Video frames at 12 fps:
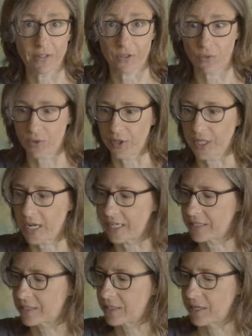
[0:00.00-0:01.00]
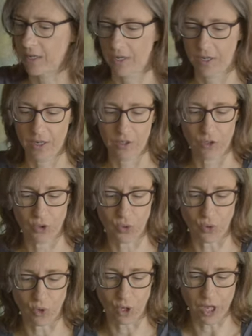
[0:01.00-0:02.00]
It's a really nice
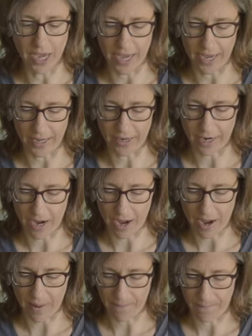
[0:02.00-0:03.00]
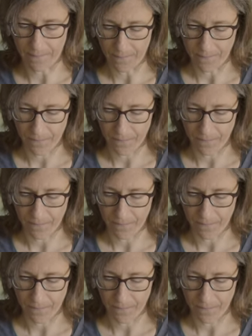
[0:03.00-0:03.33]
tool. And